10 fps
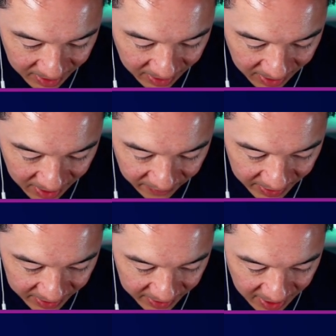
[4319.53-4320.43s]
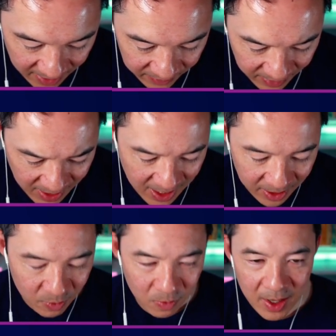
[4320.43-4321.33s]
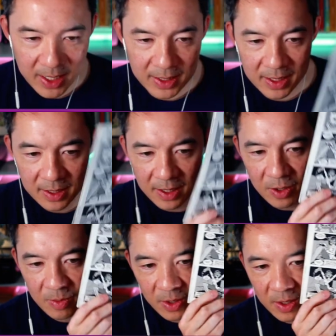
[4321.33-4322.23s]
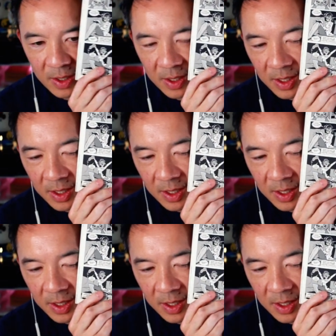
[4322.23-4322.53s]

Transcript: I love his stuff. Great sense of humor.